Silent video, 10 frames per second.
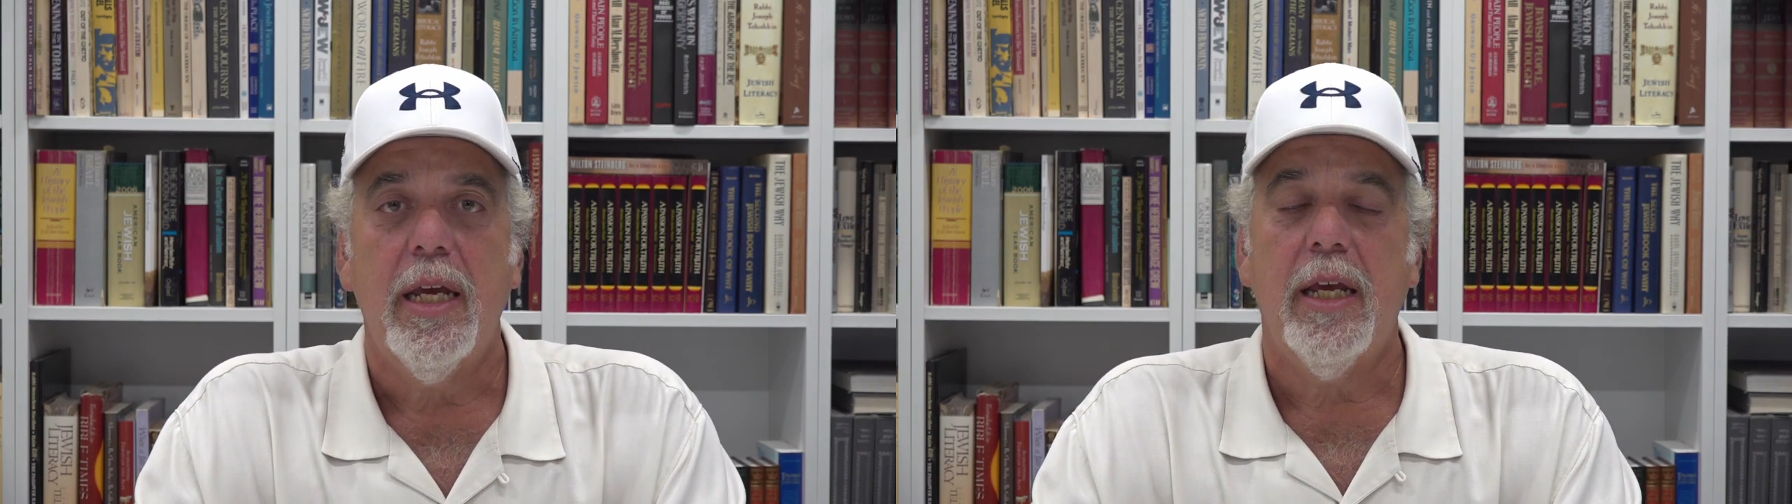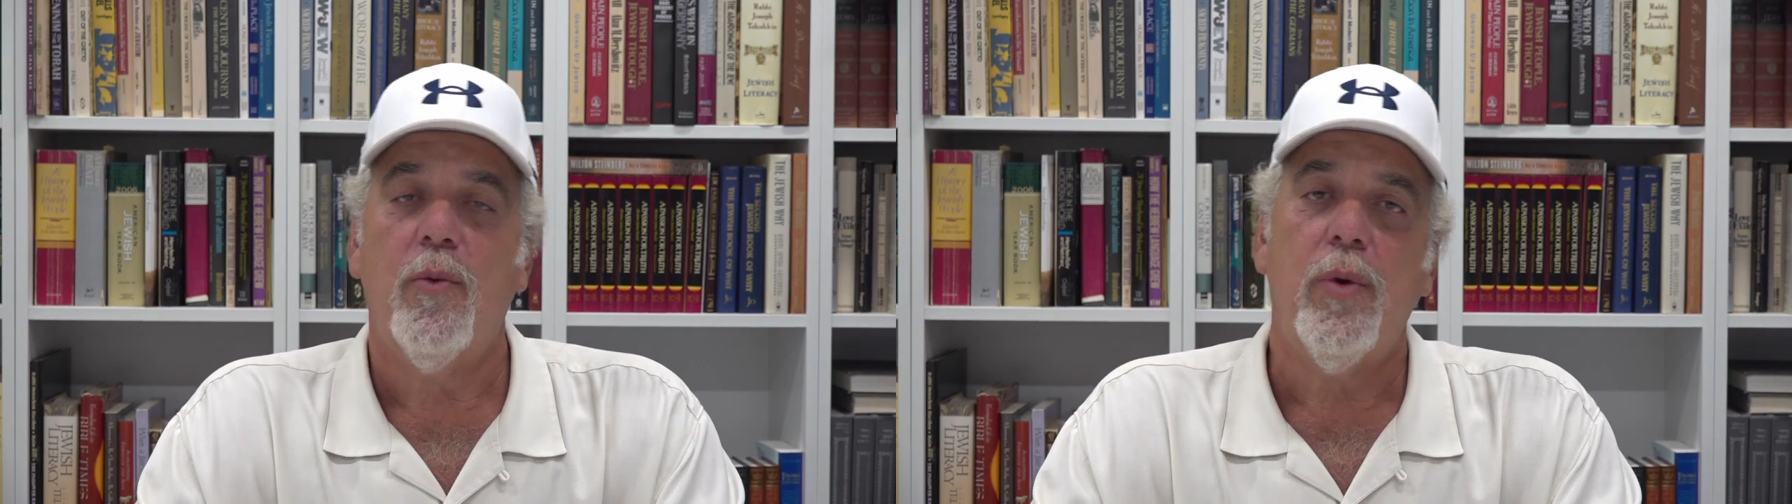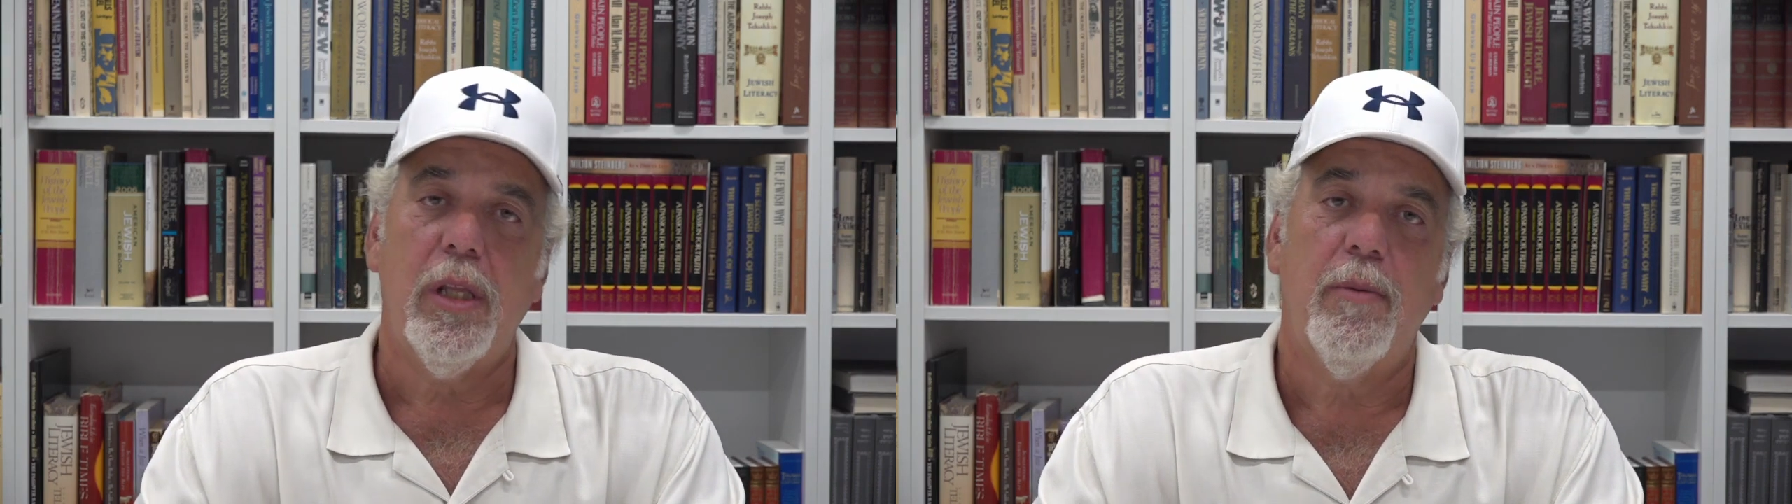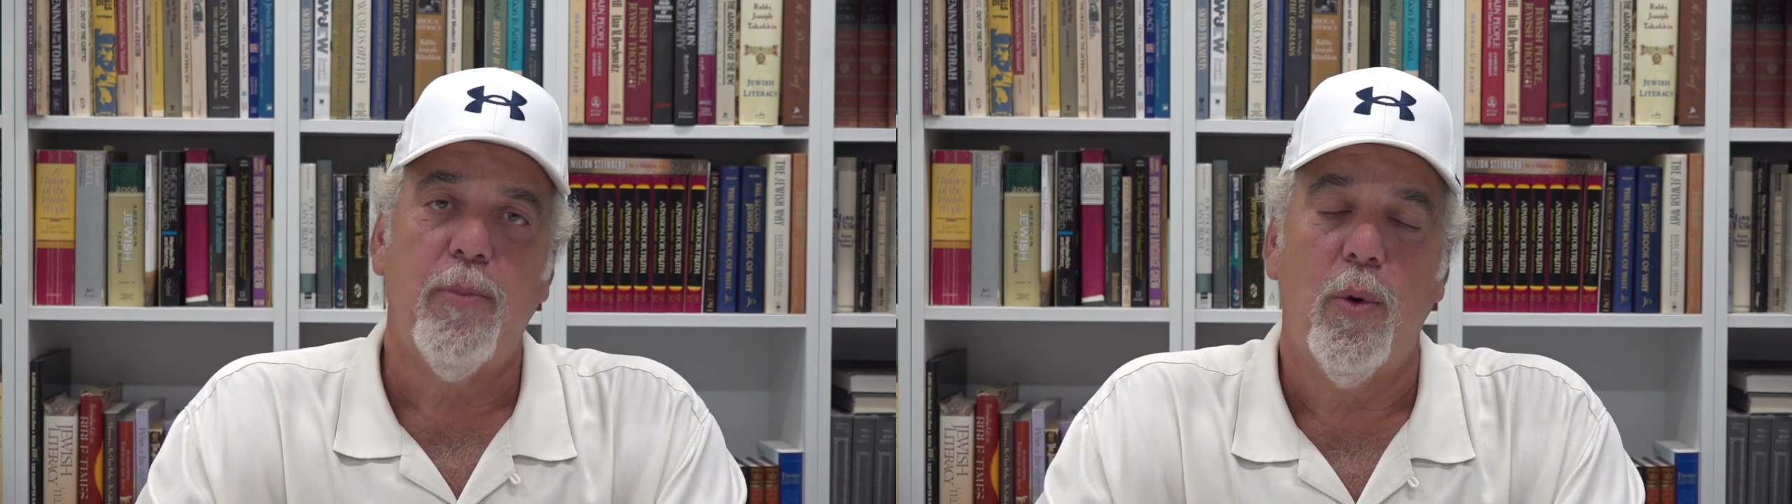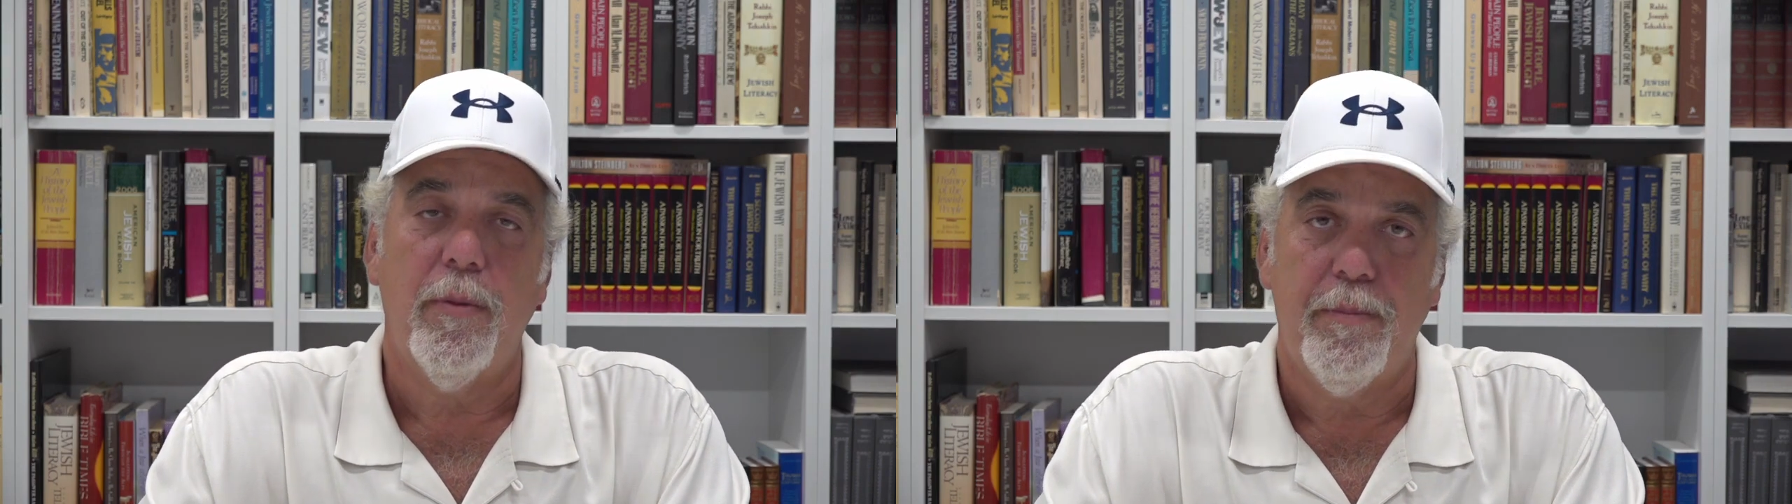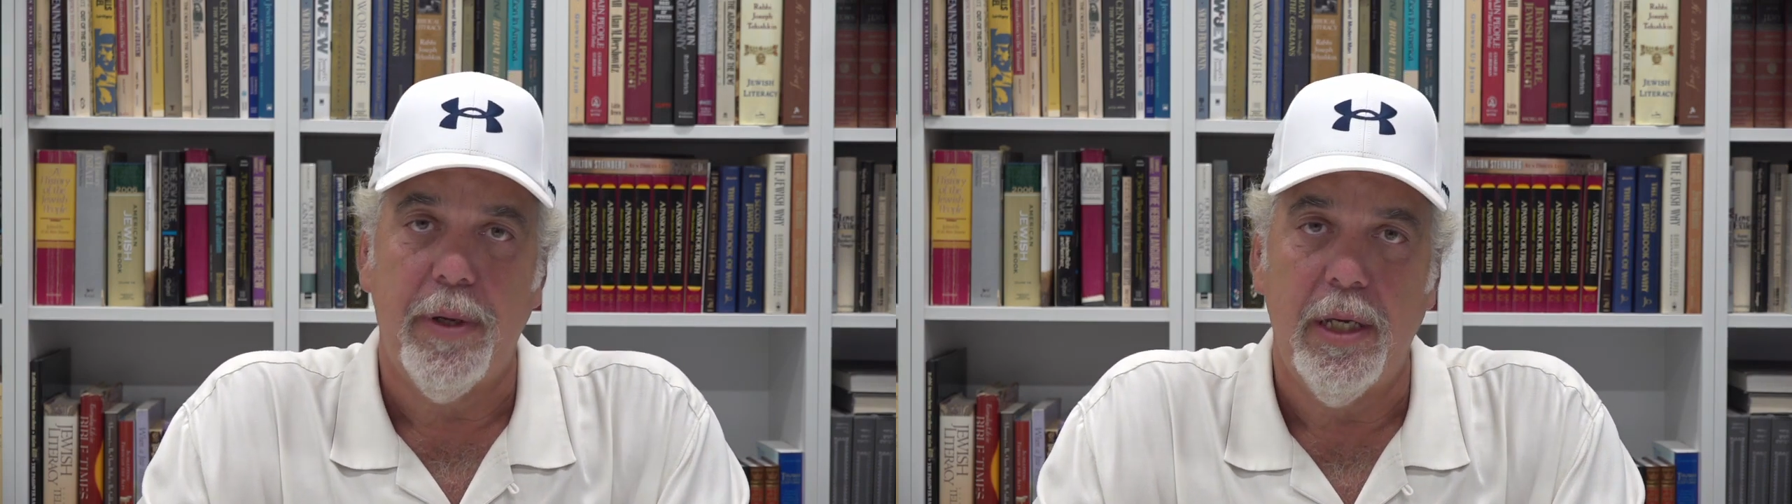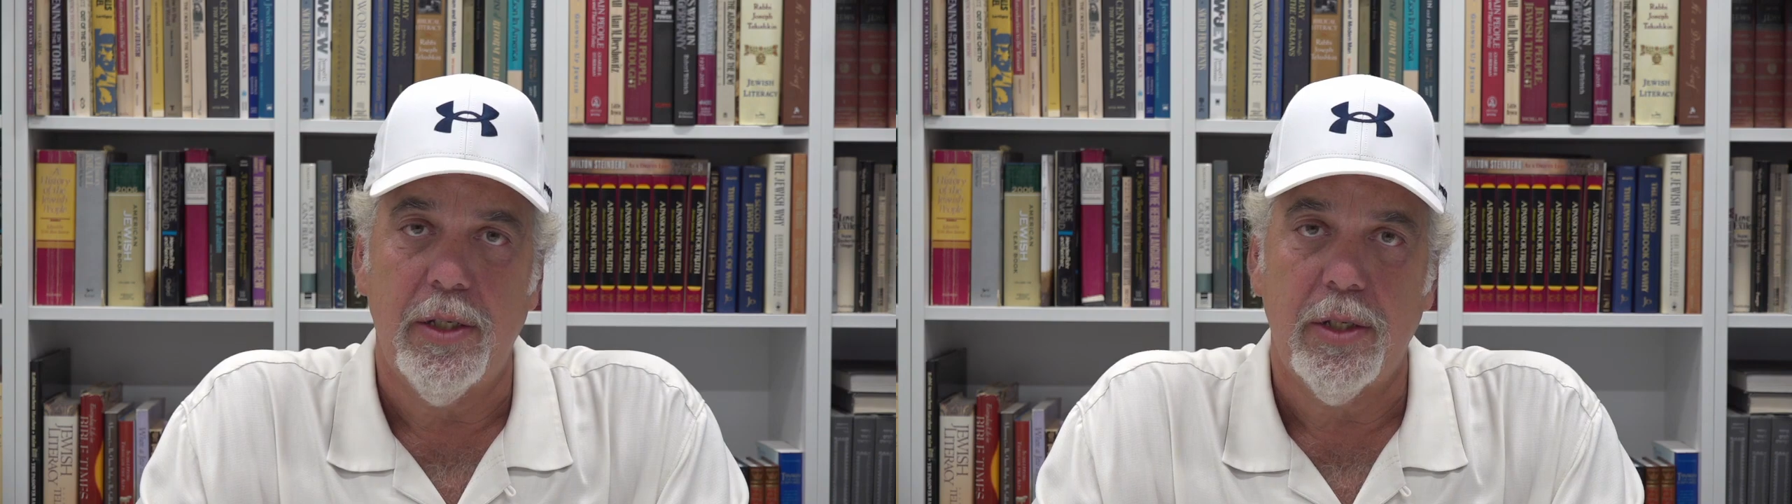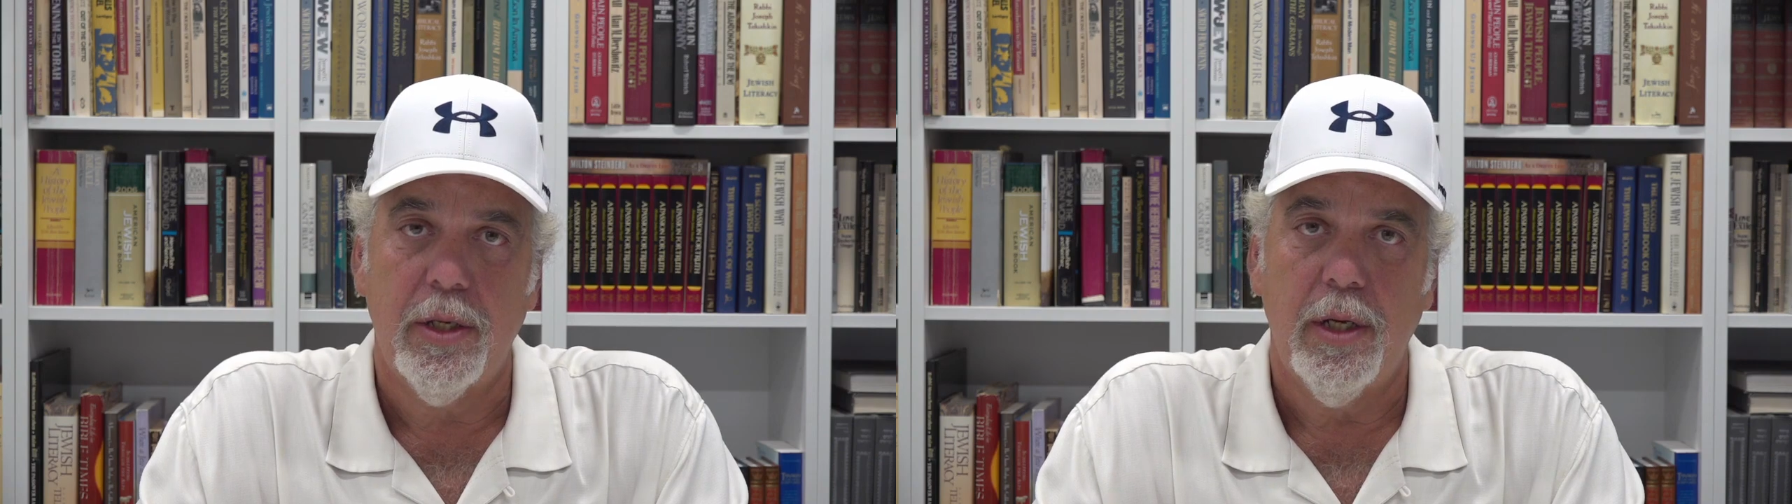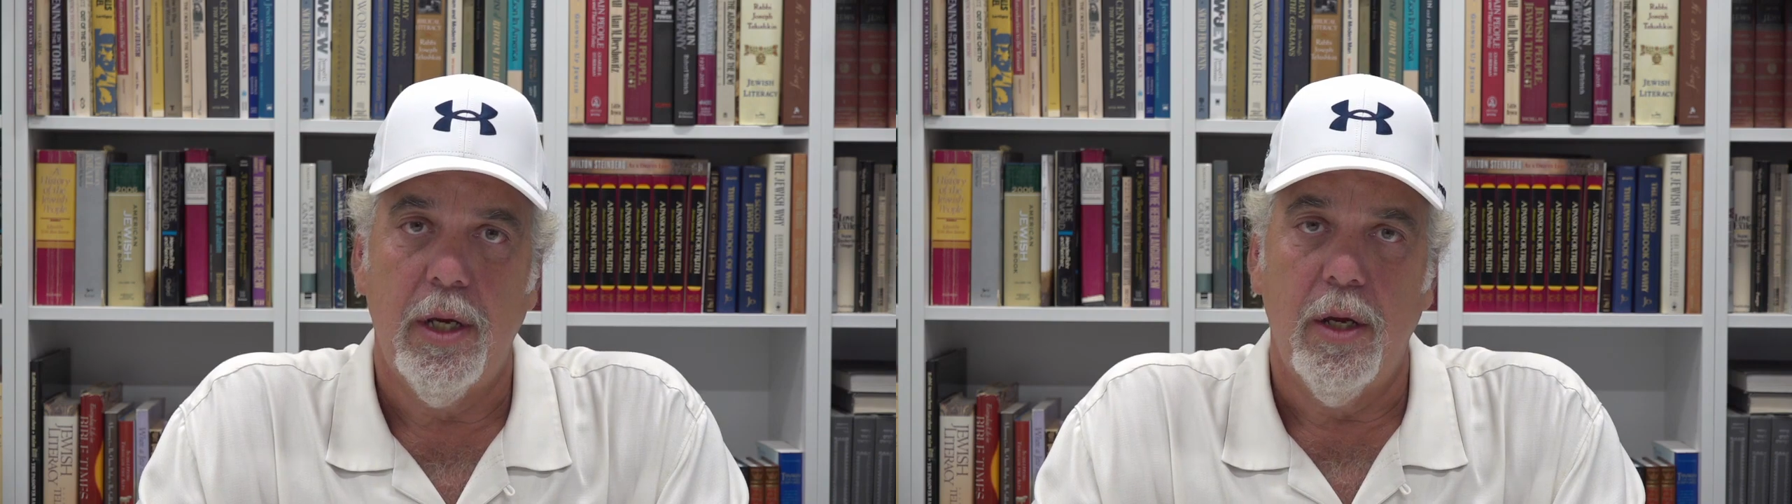in a really important piece.